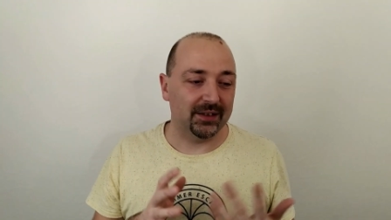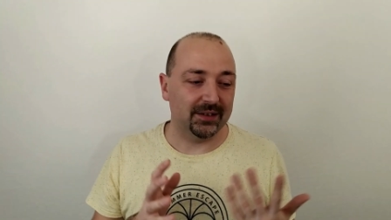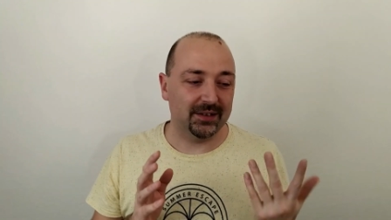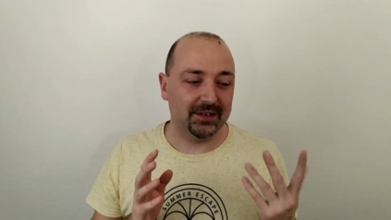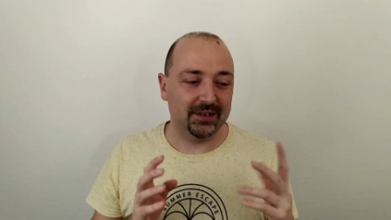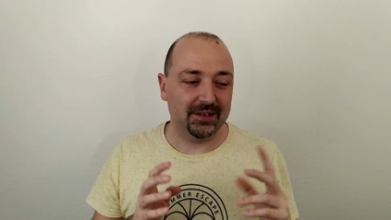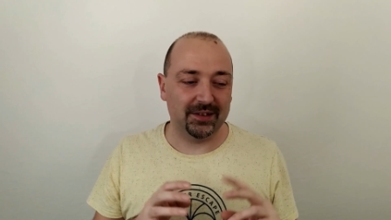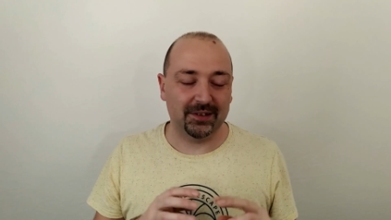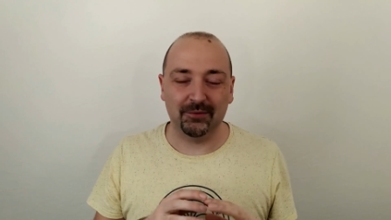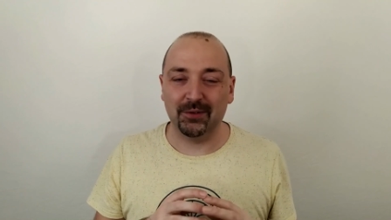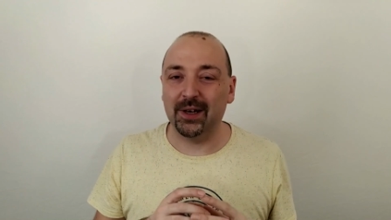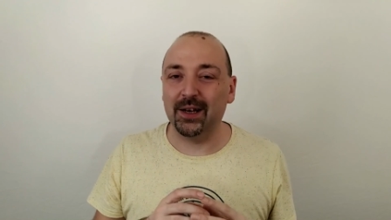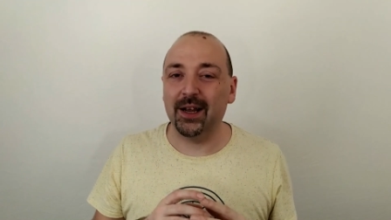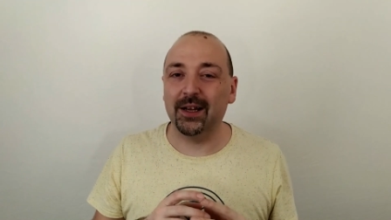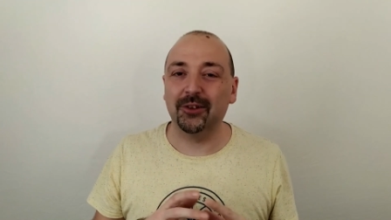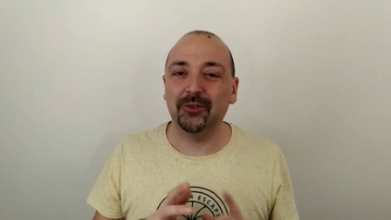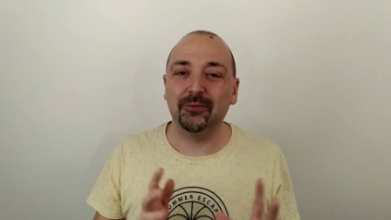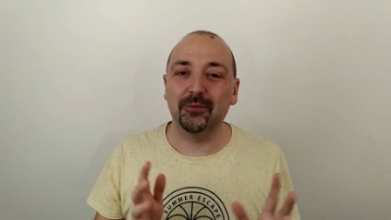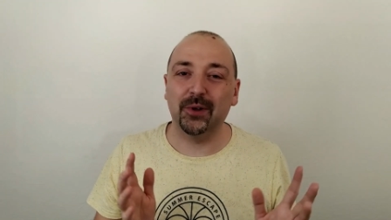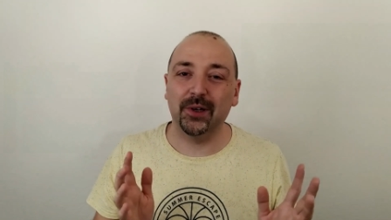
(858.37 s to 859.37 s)
And I
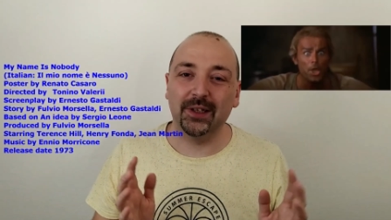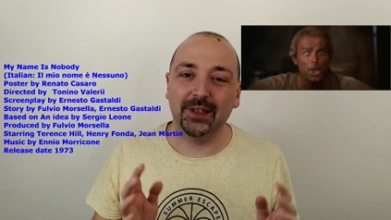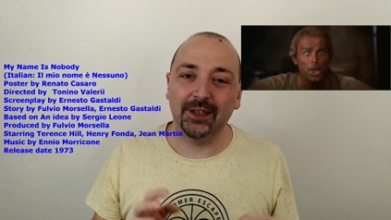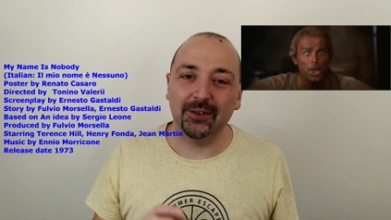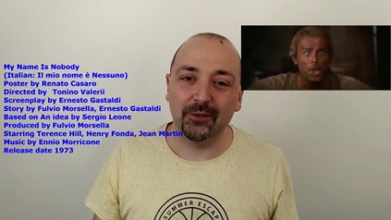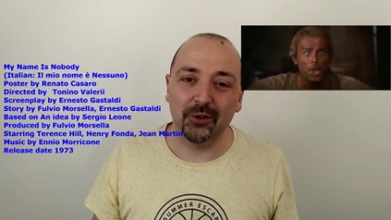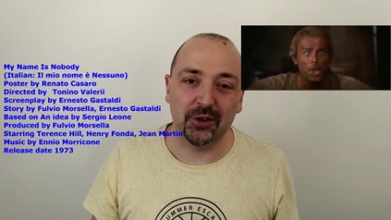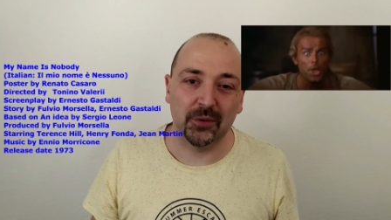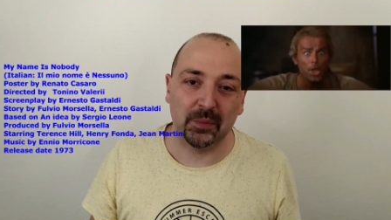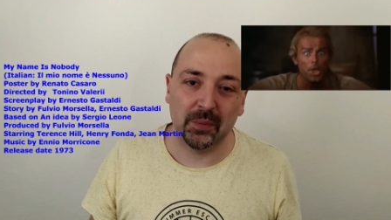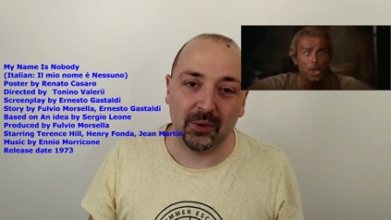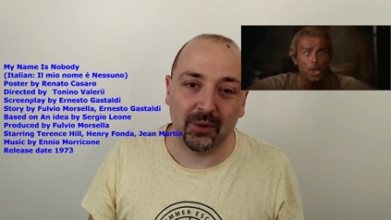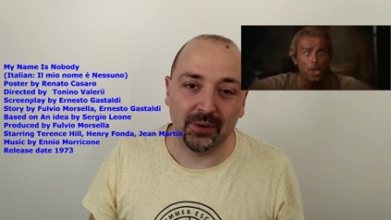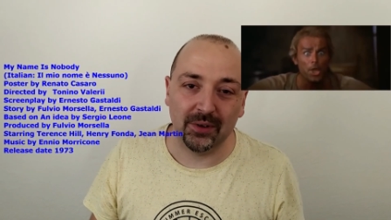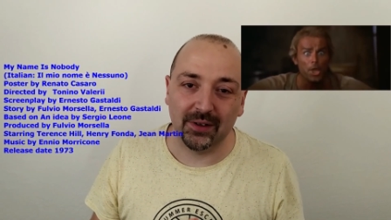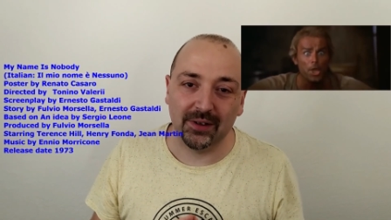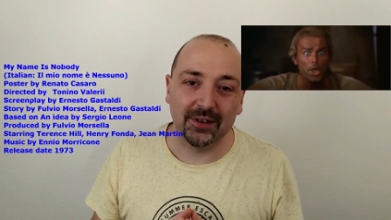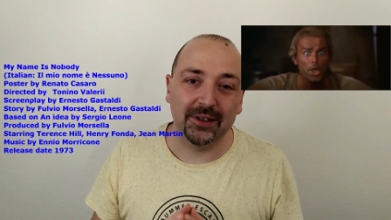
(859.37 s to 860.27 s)
don't want to give you a spoiler.